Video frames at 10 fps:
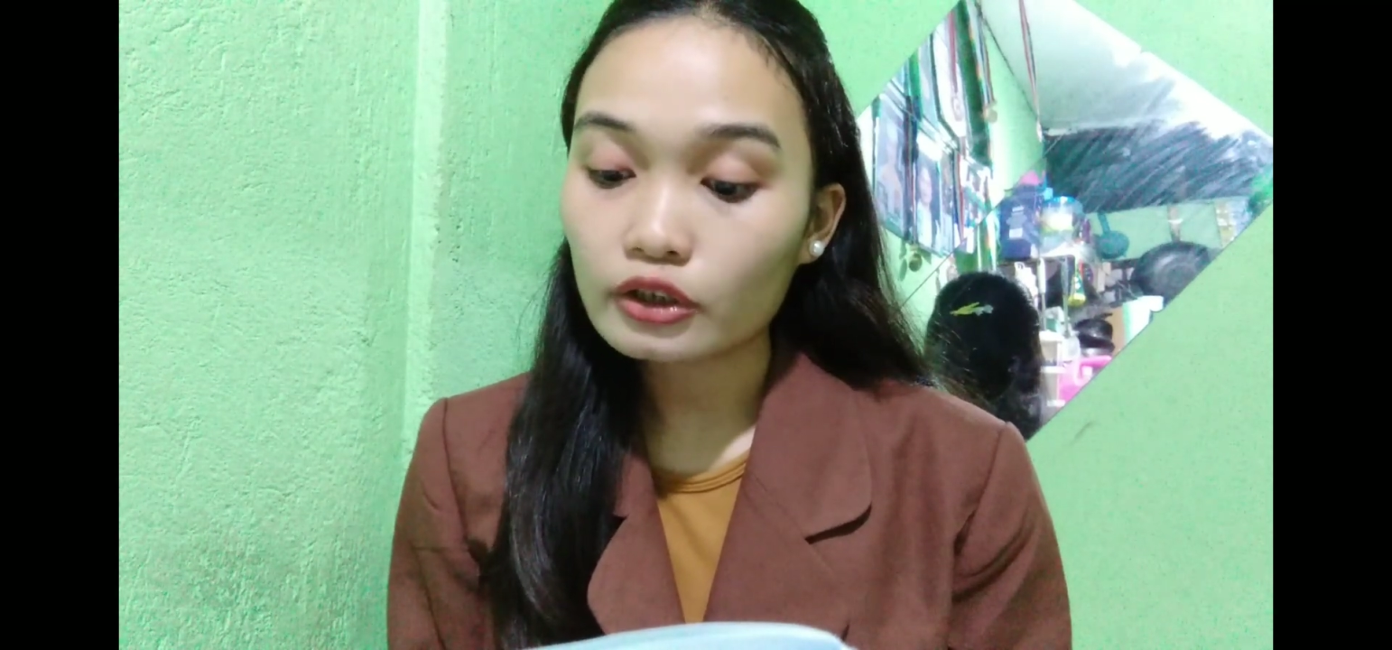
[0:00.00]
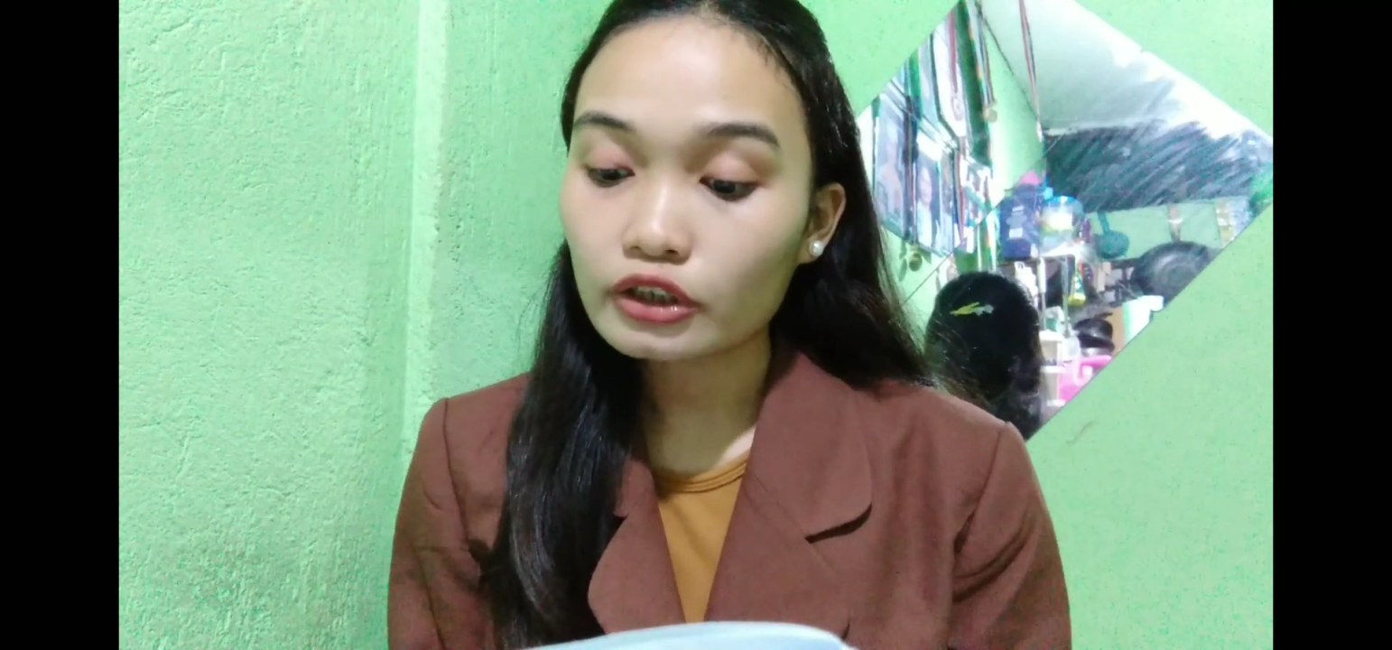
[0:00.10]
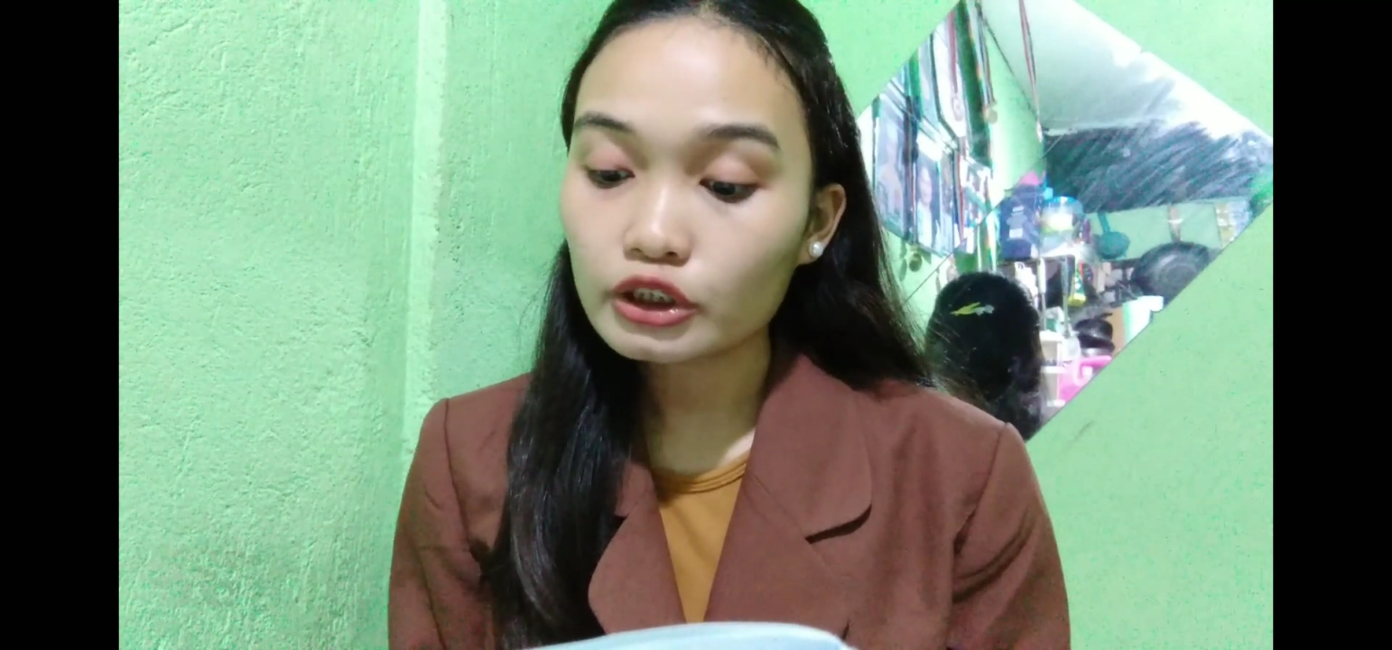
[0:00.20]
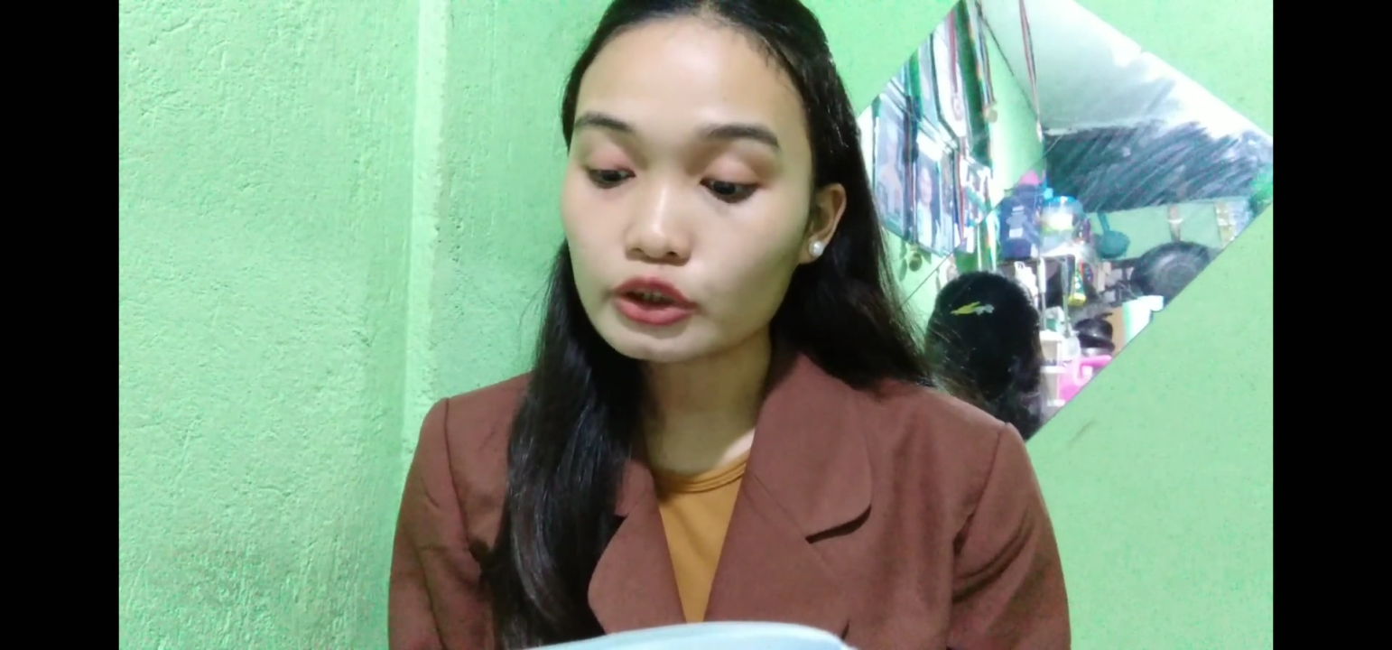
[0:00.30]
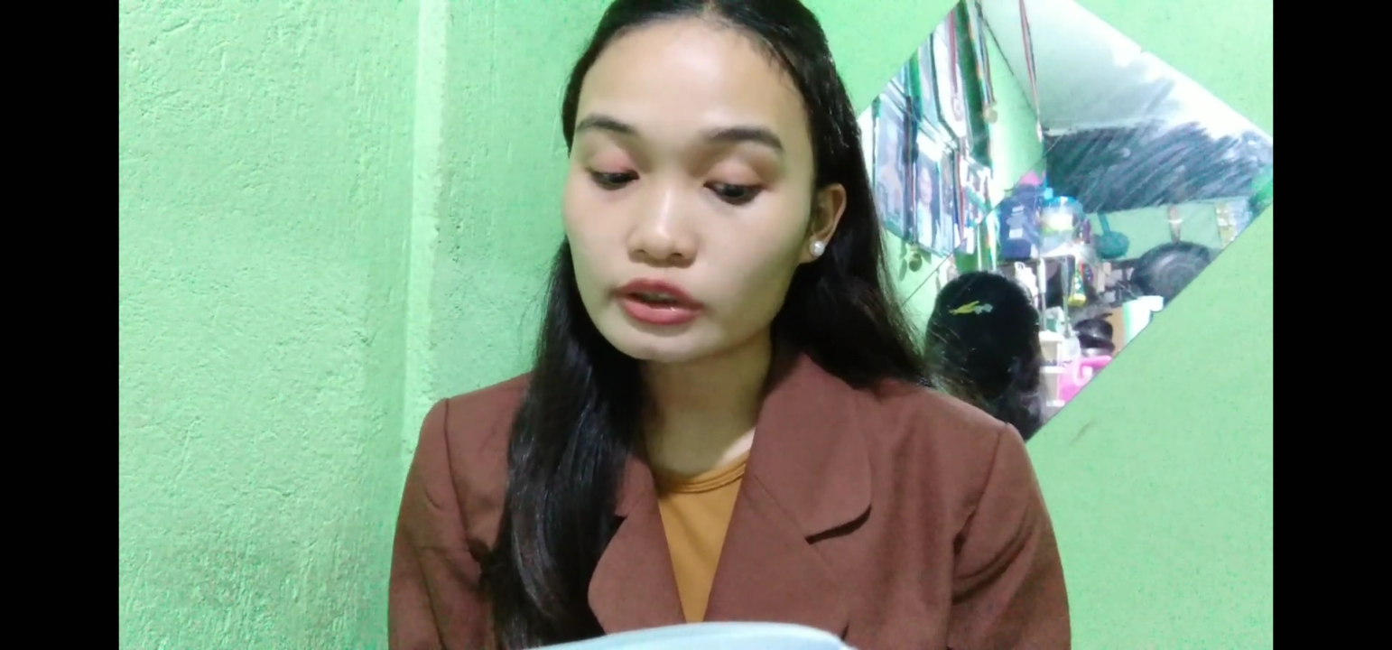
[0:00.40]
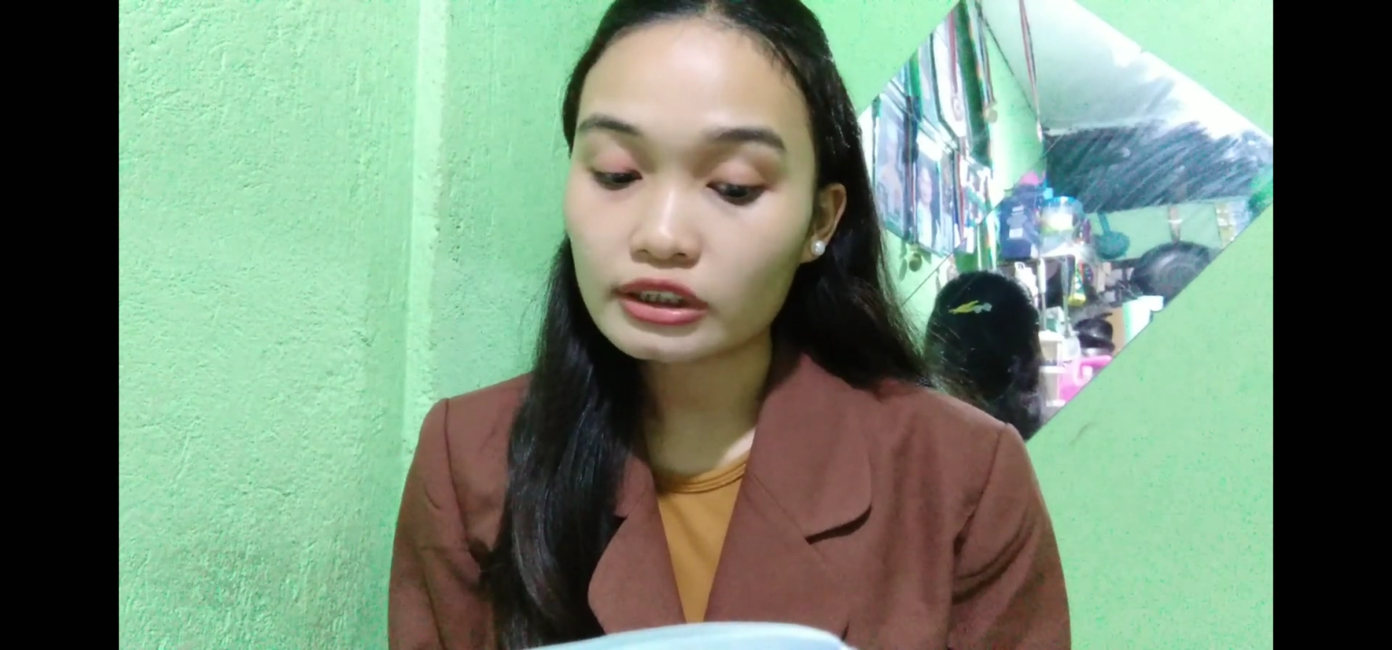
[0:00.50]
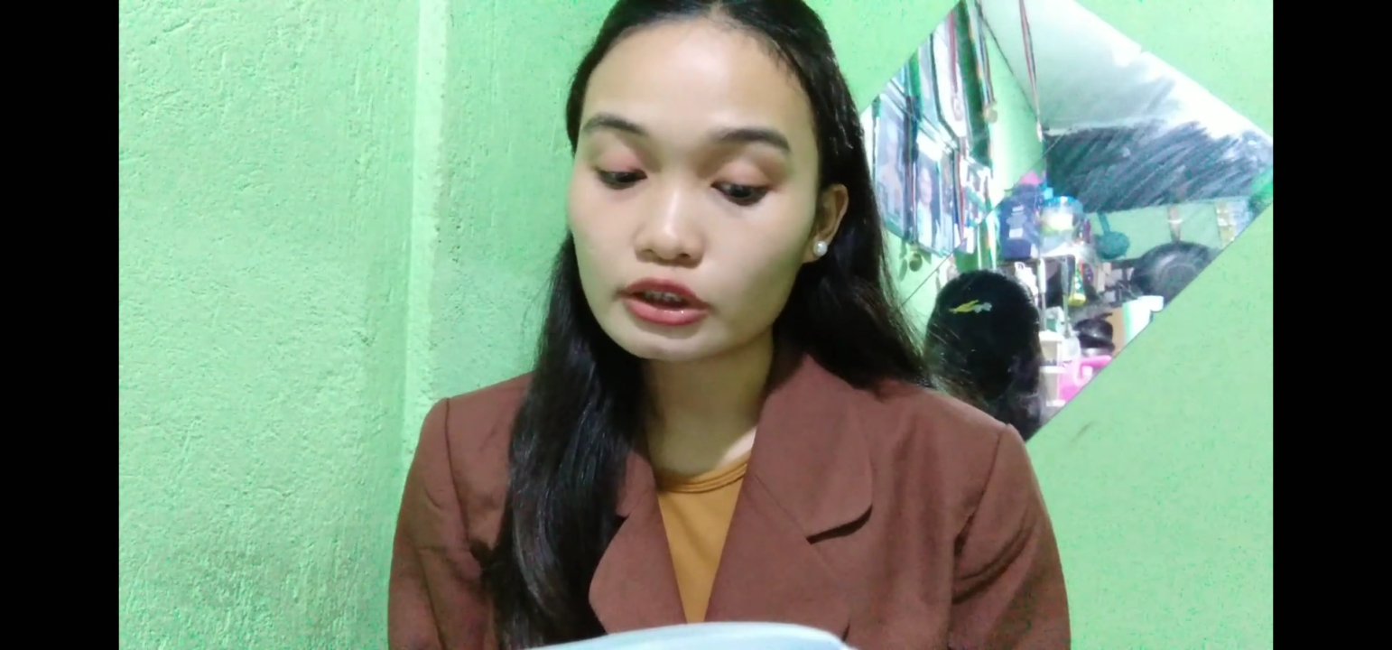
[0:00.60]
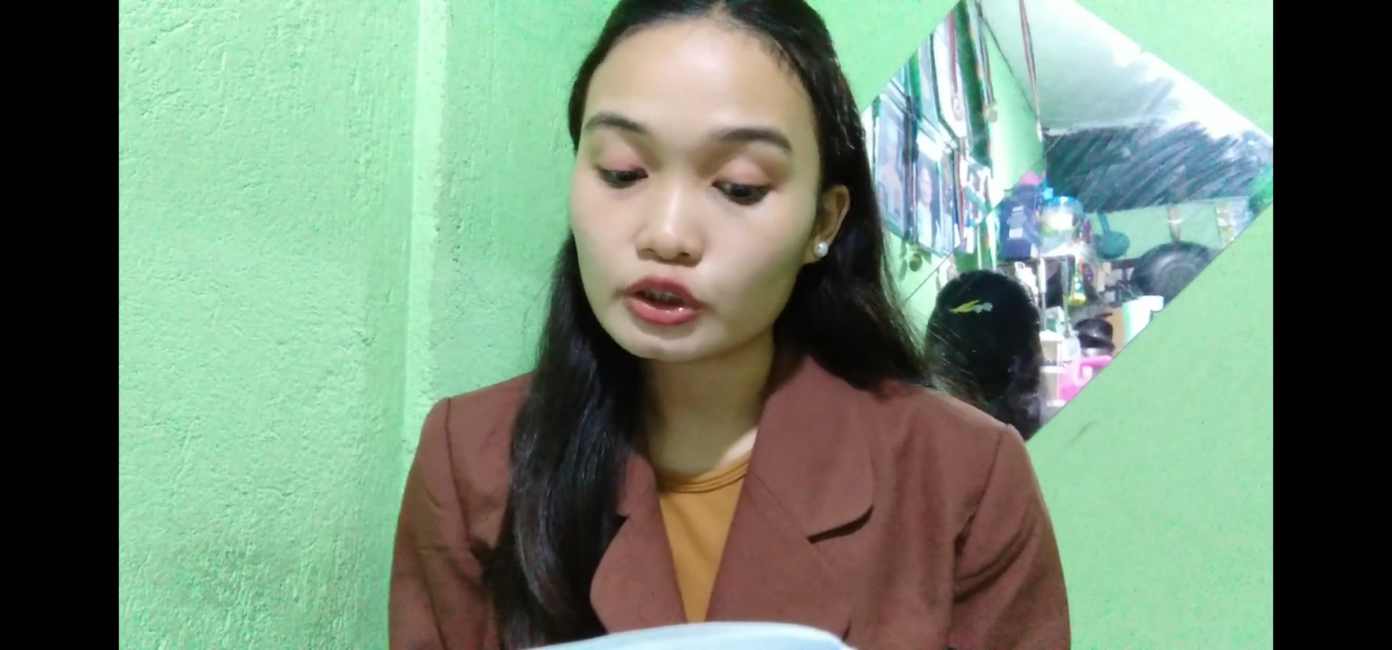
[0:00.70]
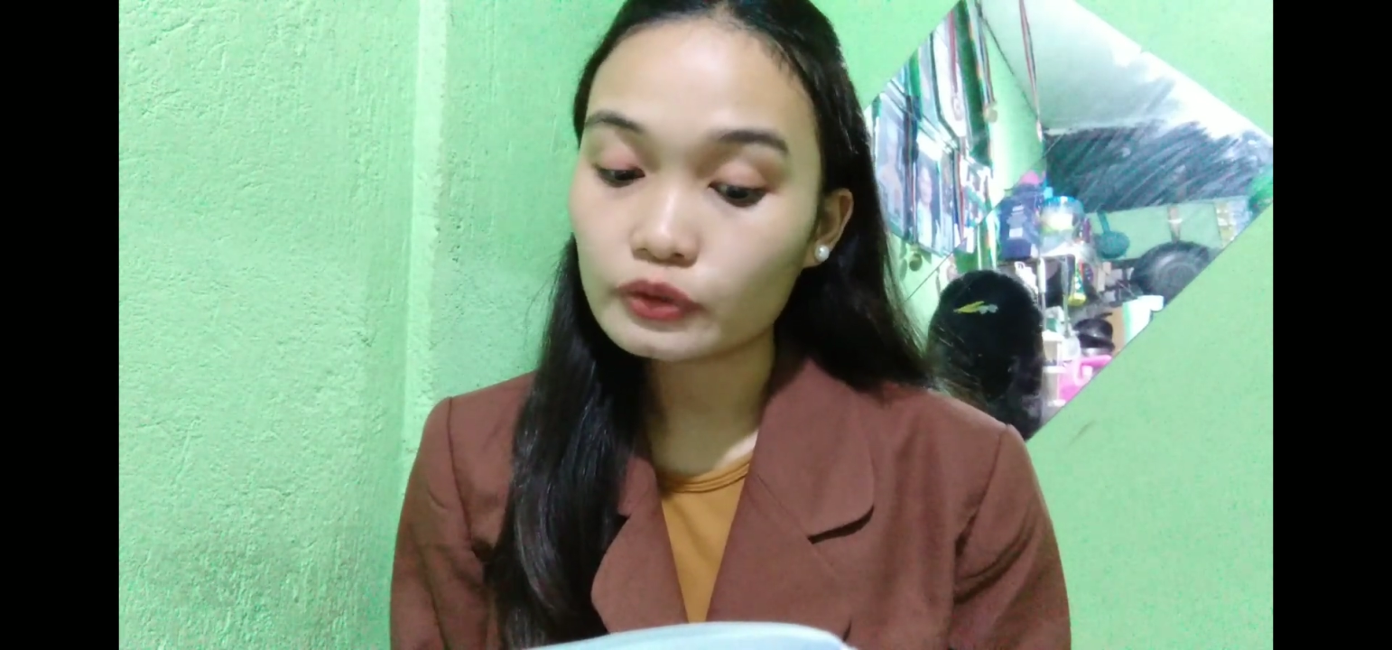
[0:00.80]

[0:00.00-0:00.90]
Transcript: on reducing